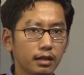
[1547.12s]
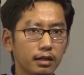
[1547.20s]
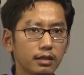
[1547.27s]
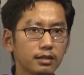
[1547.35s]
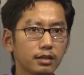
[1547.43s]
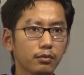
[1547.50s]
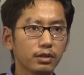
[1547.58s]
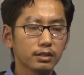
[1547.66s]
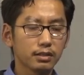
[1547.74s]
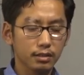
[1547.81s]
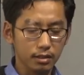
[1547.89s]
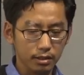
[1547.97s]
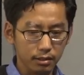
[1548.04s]
India
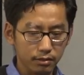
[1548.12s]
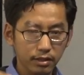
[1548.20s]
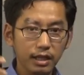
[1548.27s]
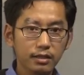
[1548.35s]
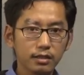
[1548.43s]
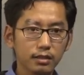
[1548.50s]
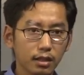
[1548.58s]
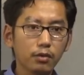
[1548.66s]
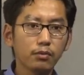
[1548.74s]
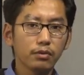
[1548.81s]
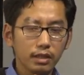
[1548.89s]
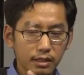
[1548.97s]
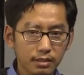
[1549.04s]
was reacting.
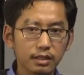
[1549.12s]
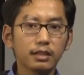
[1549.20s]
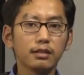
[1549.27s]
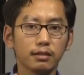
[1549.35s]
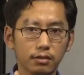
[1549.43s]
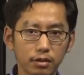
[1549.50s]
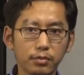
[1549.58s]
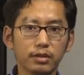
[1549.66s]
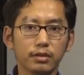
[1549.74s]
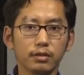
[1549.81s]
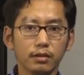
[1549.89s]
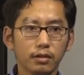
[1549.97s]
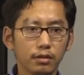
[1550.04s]
Now it's taking a little bit